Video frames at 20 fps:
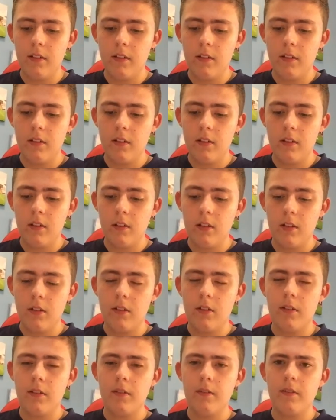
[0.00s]

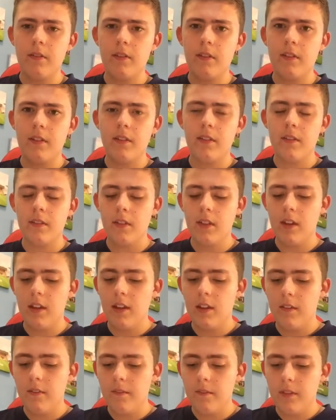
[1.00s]

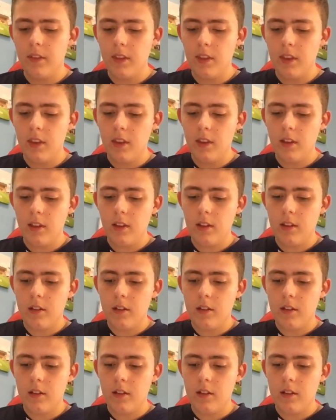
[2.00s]
[no speech]